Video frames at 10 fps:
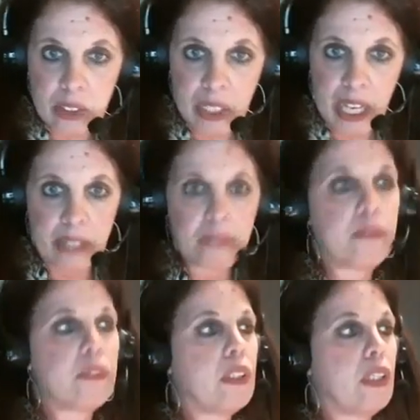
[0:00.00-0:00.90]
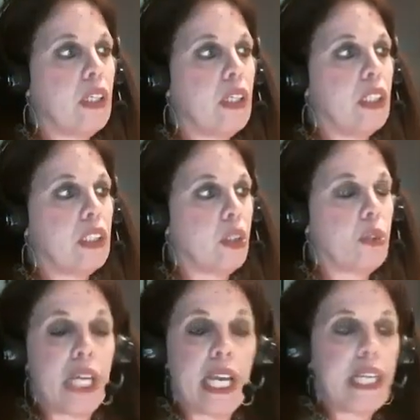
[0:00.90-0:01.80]
Okay. So
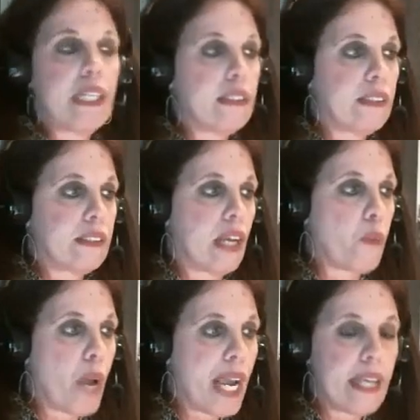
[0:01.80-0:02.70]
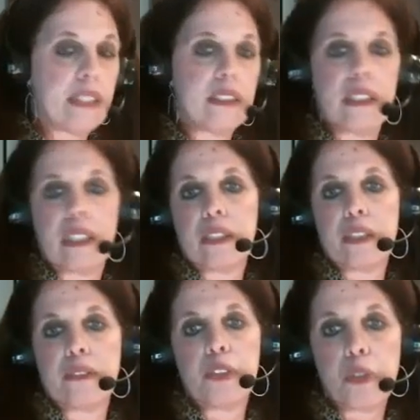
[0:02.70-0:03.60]
they wait,
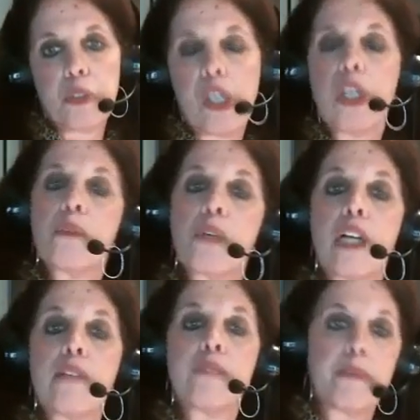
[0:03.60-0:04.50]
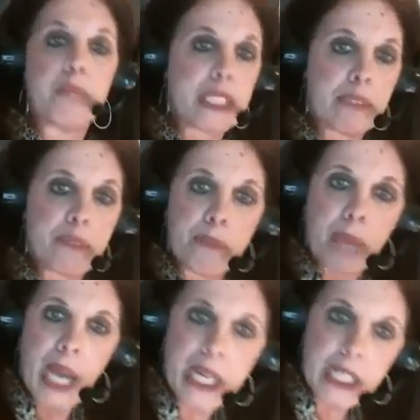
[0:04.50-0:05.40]
the funeral home comes and picks up the
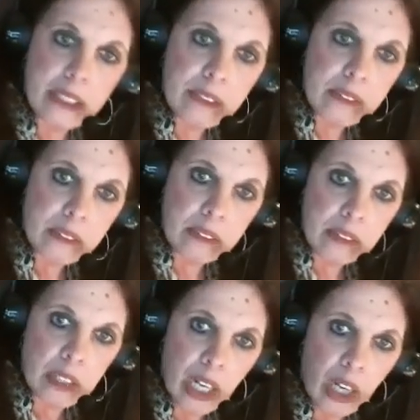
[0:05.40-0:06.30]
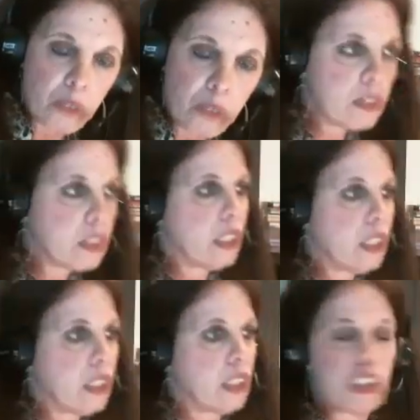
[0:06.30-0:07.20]
body, you know.
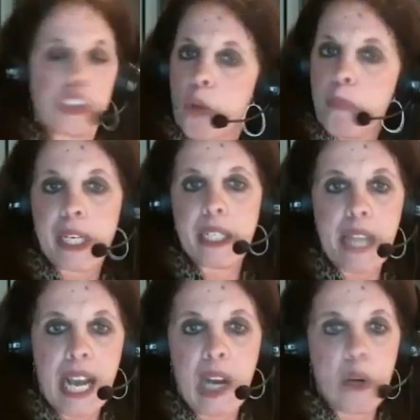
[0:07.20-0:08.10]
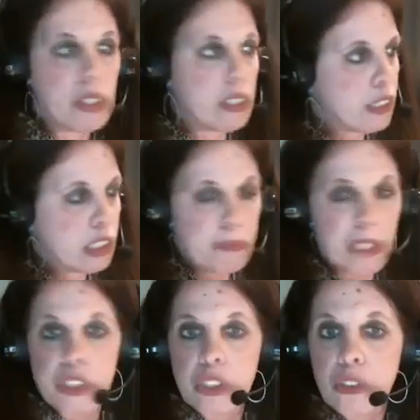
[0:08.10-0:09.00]
There's nobody now in this
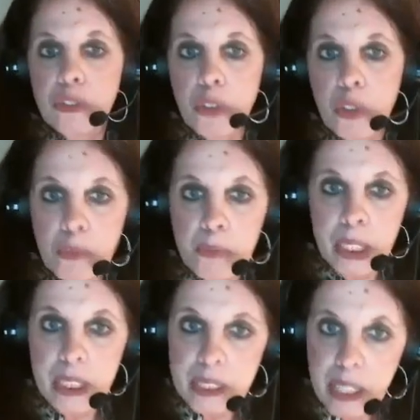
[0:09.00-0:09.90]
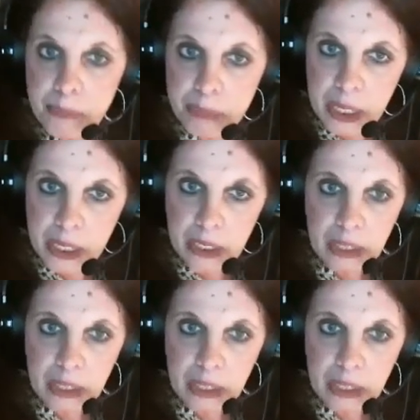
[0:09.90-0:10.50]
patient's room. It's empty.